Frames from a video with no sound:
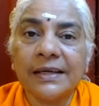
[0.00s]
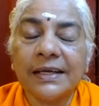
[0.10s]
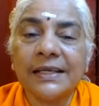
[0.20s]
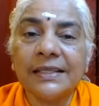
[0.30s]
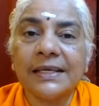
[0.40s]

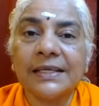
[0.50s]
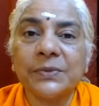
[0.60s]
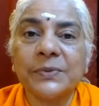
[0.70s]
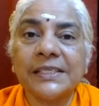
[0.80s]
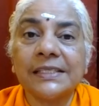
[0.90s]
and
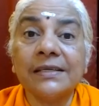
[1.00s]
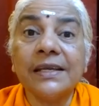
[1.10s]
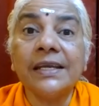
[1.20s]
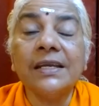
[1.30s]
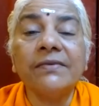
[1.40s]
that which is
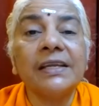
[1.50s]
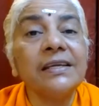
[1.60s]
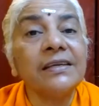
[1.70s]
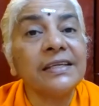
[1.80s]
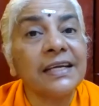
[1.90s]
the
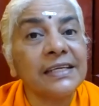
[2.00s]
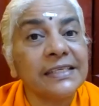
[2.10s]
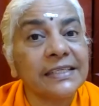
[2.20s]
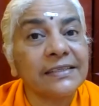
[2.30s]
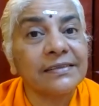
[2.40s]
indwelling
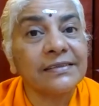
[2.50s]
reality.